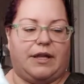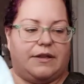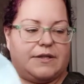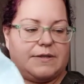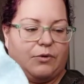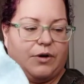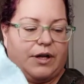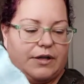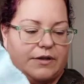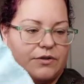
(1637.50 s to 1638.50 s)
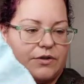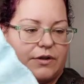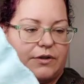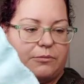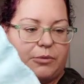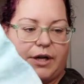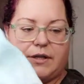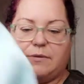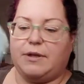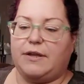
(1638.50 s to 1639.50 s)
this morning. I took a little break to
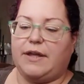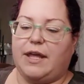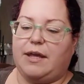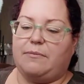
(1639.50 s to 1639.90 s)
play the game.